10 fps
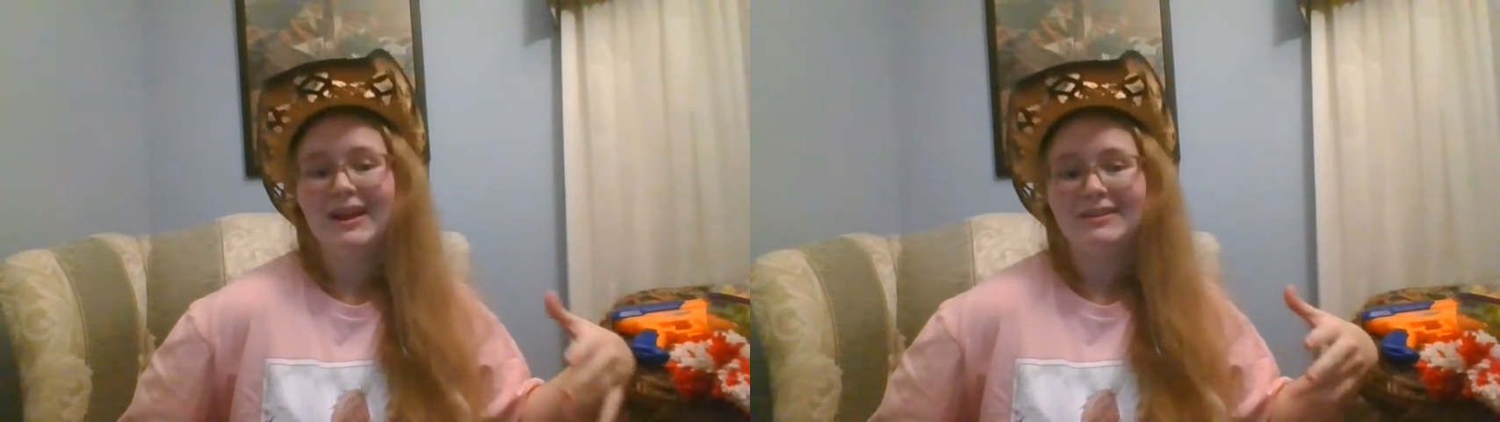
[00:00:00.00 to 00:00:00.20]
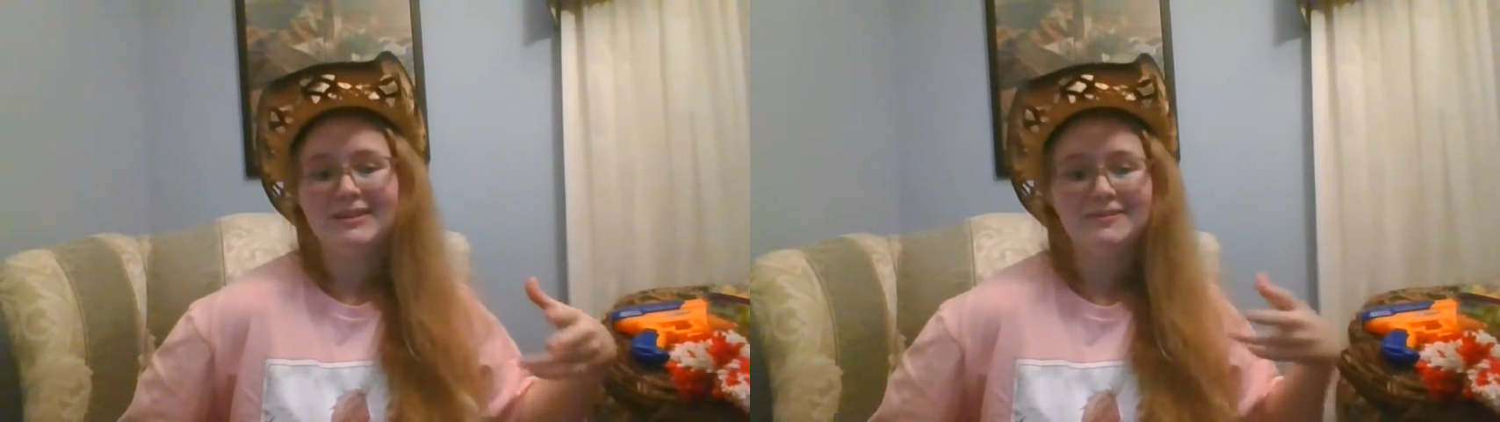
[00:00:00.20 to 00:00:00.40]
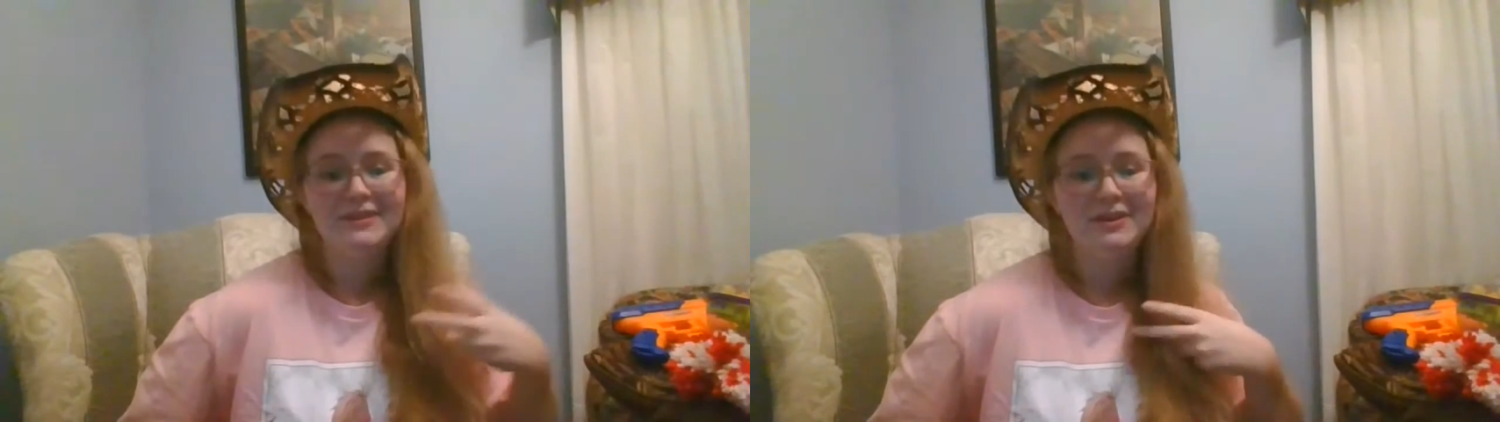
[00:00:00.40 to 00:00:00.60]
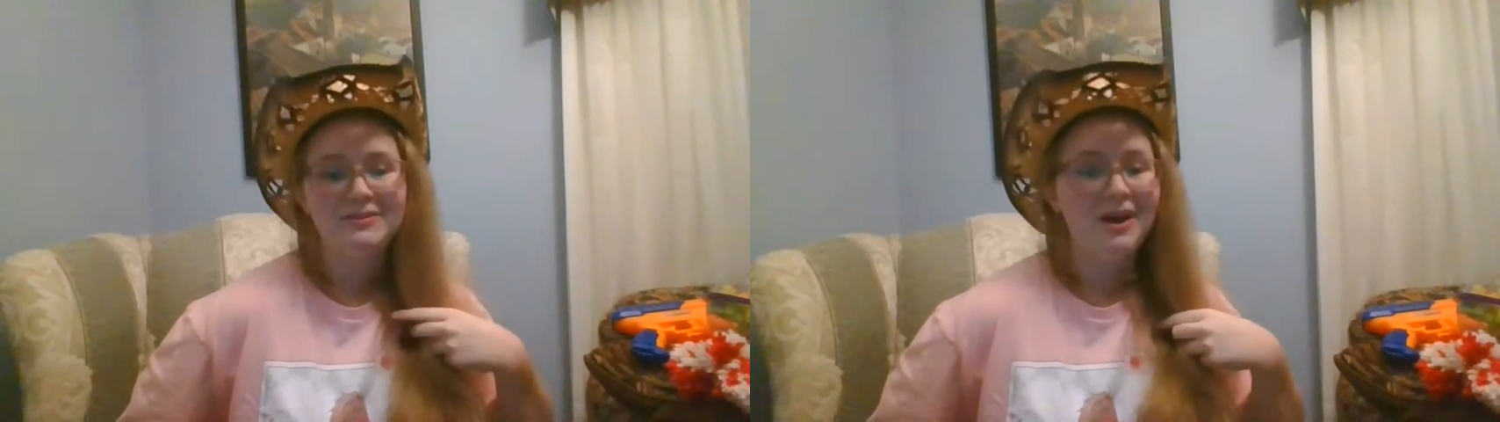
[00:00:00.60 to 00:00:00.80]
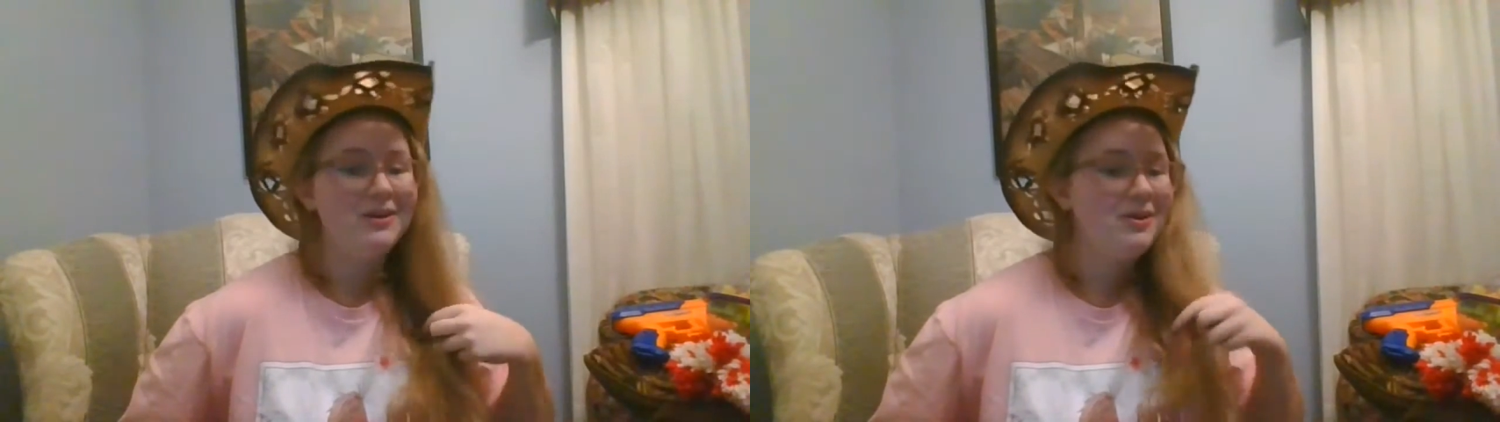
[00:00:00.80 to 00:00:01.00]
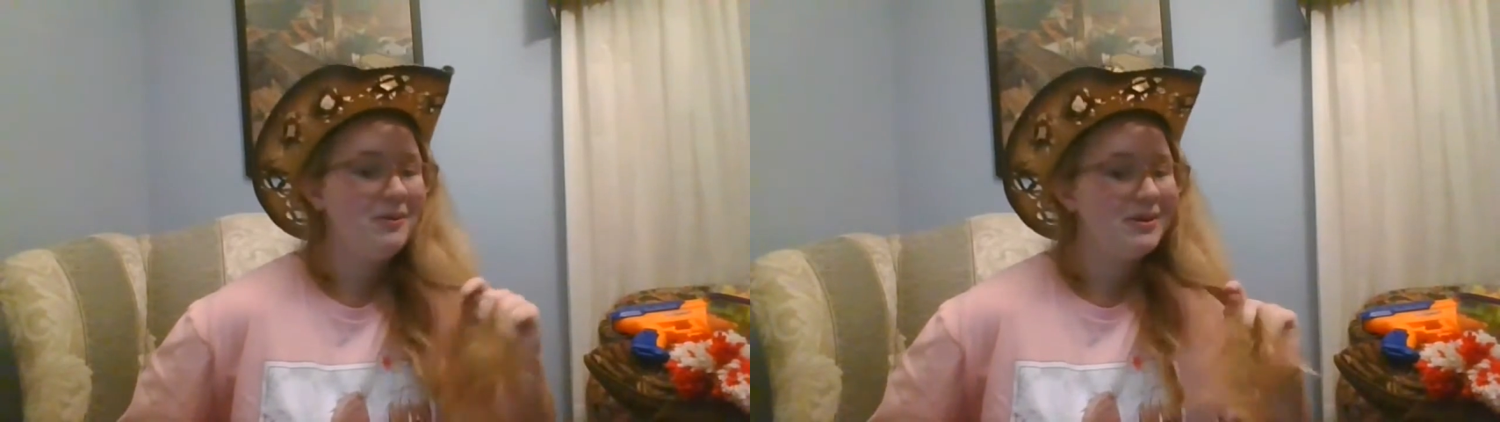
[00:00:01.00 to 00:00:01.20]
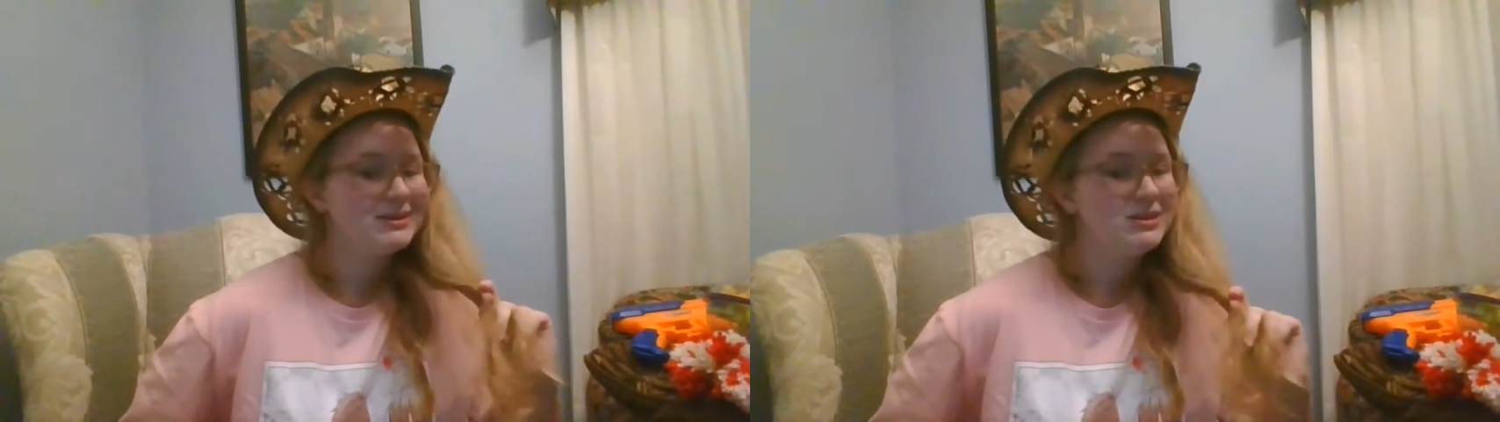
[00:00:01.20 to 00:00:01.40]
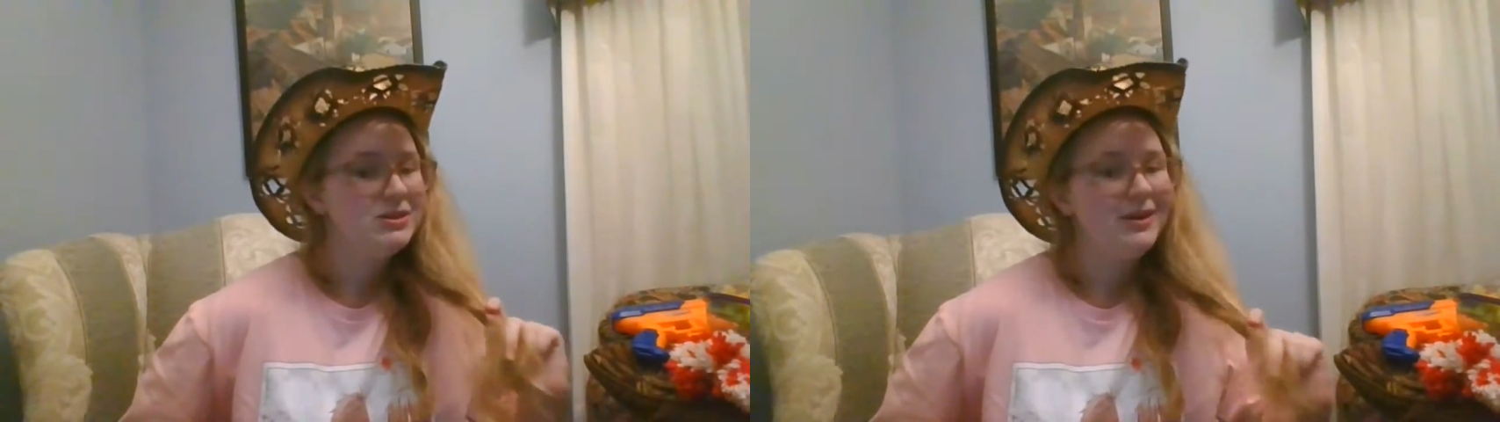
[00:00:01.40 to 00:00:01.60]
out this video not knowing what I was
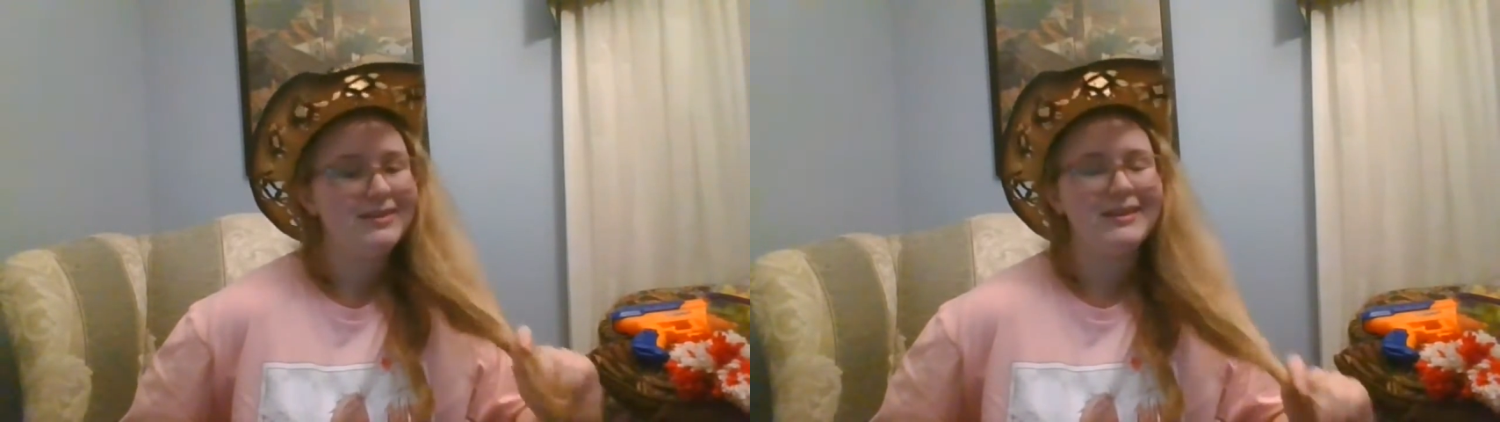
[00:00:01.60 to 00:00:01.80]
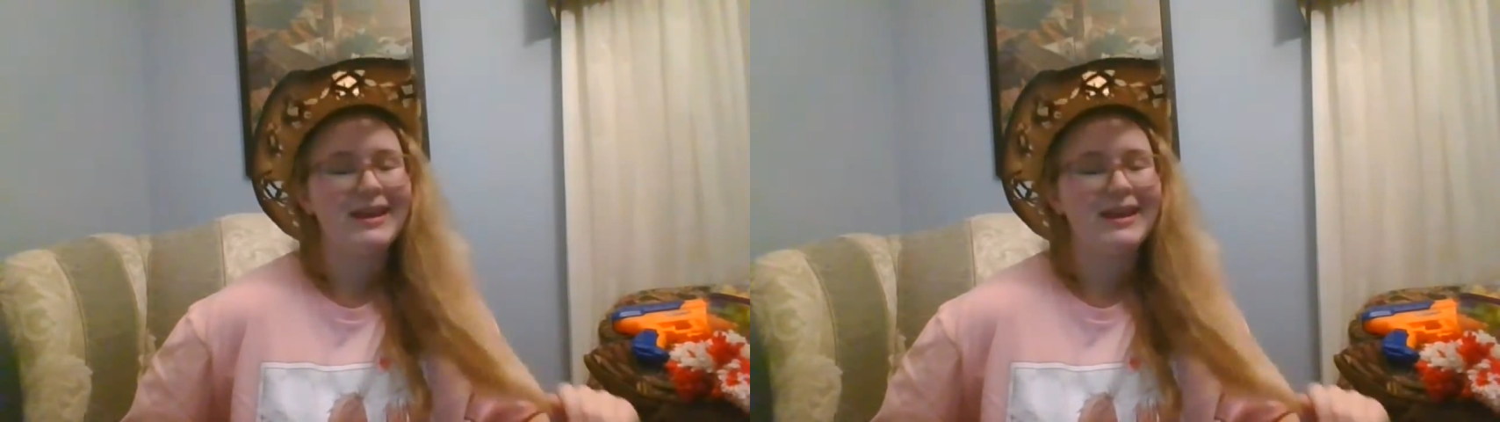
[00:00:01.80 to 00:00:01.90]
going to do,